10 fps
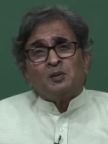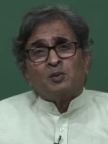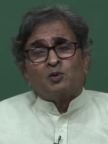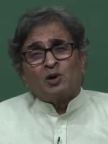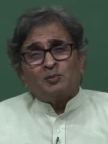
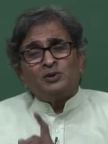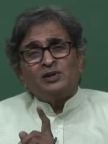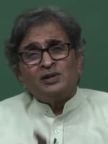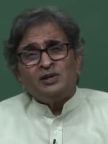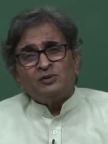But what about
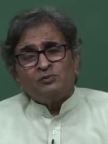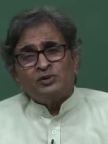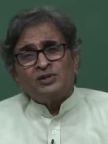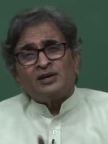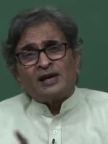the heat
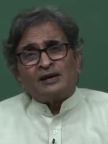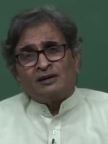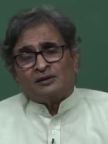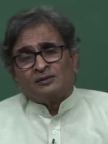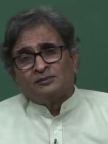which they are
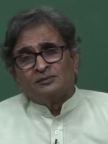carrying?